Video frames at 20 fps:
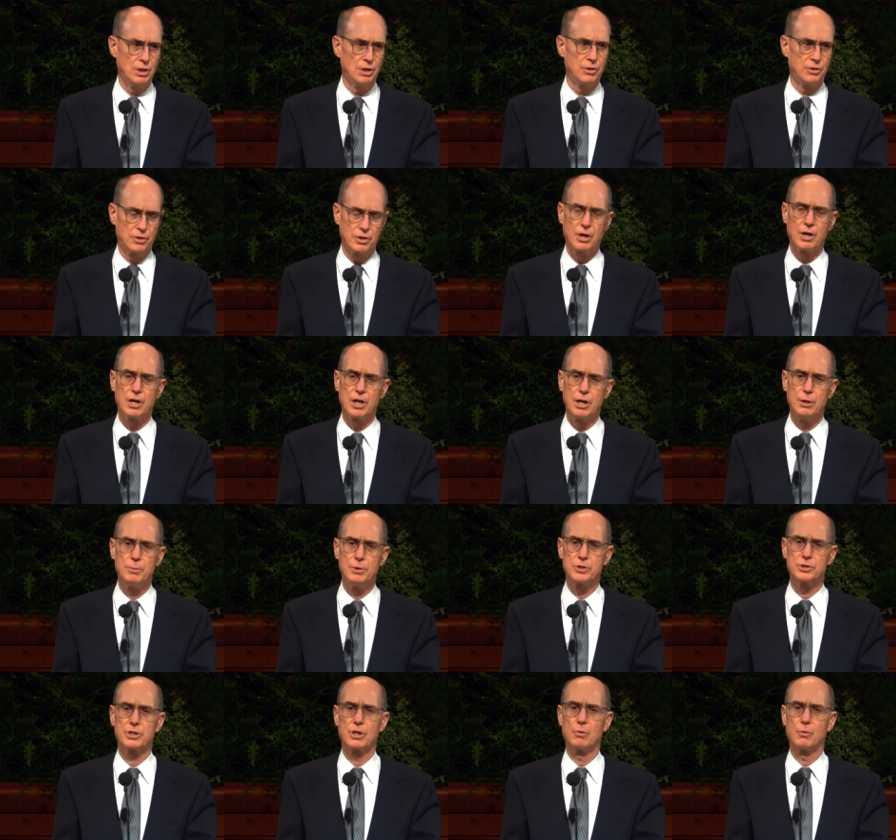There are
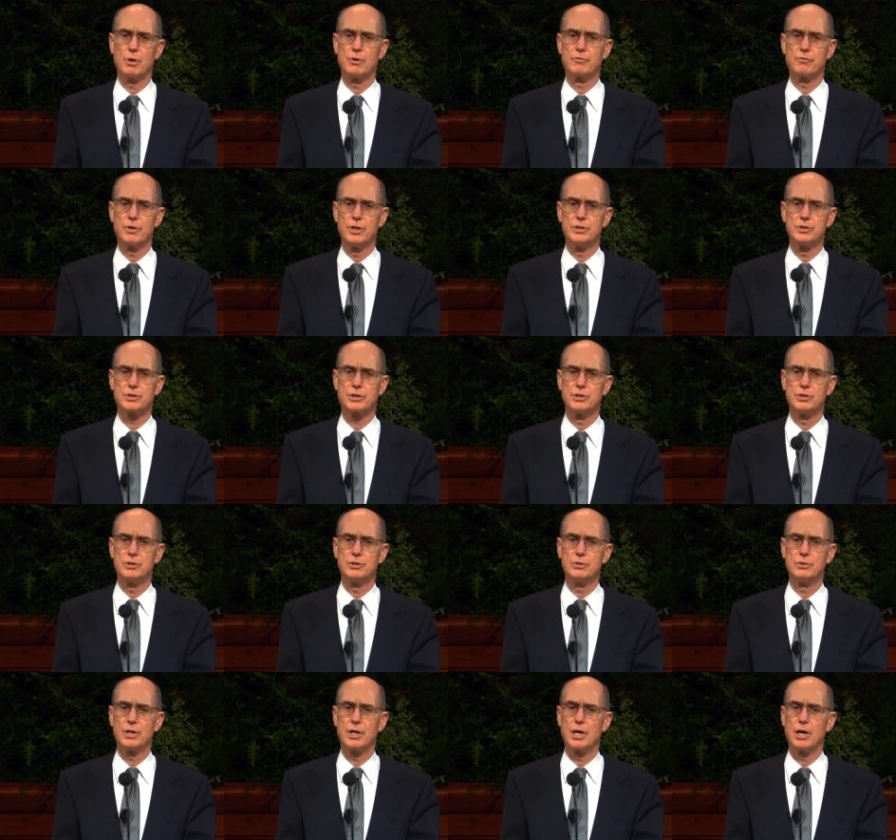limits on what friends can
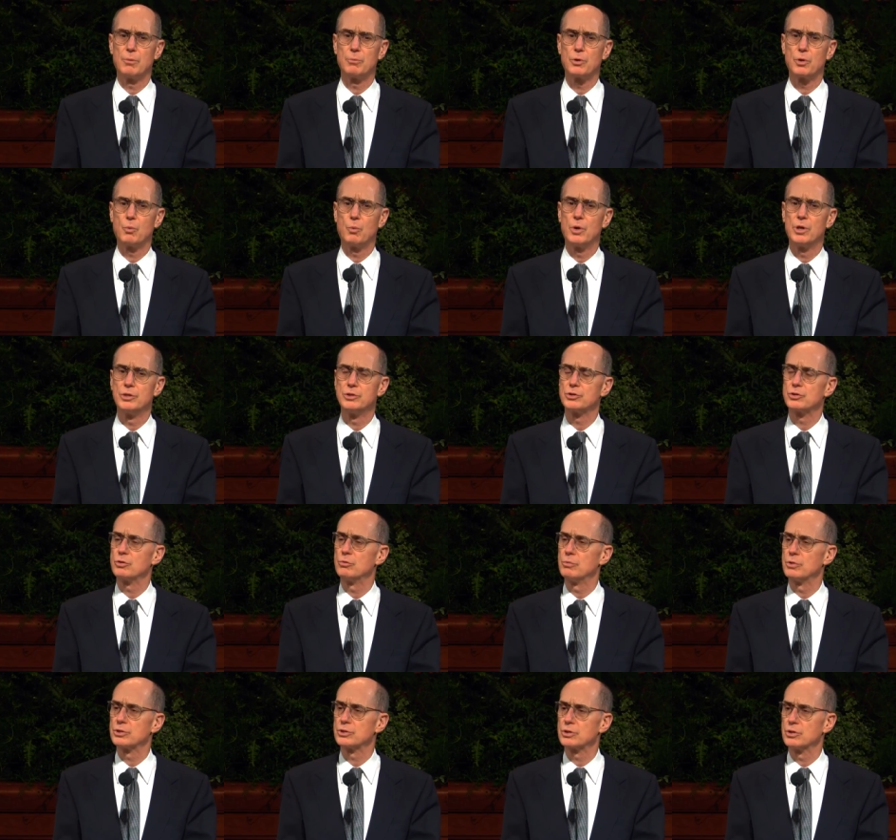do to help the ones who
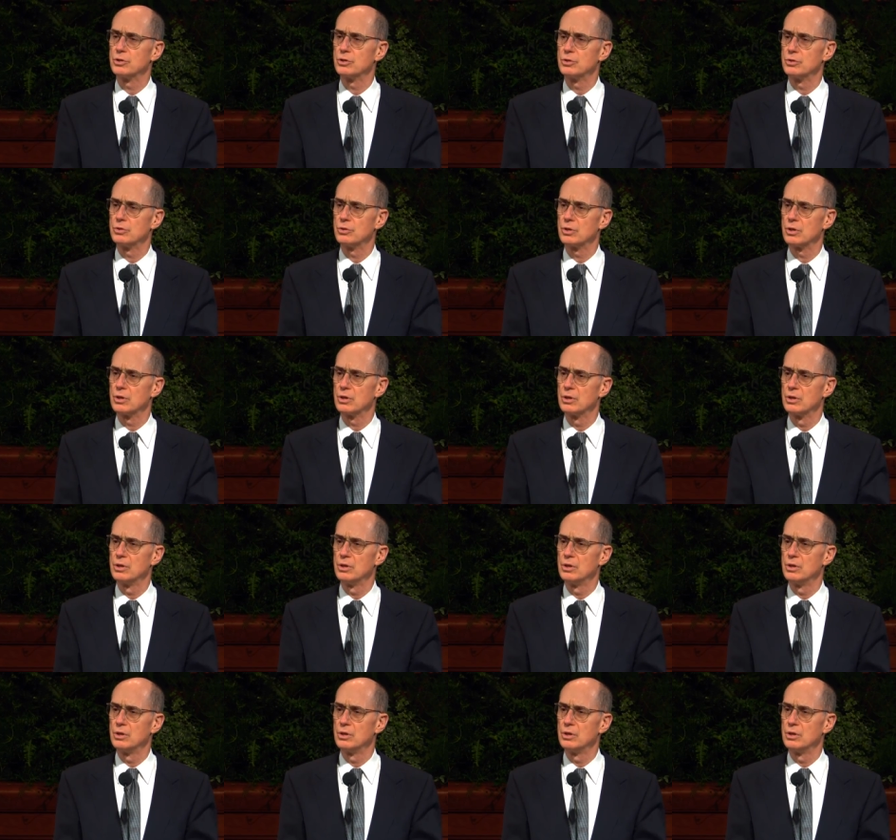must endure.